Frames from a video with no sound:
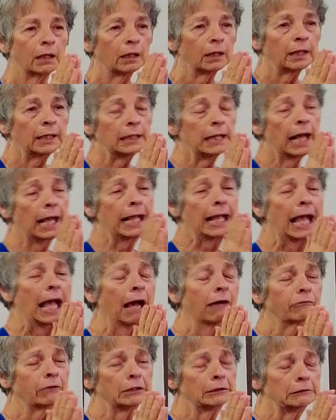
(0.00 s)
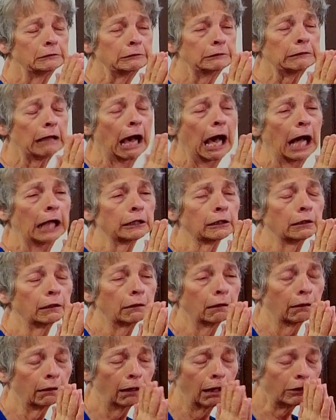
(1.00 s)
can I have a dollar
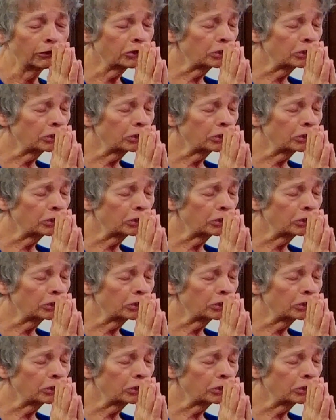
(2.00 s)
or a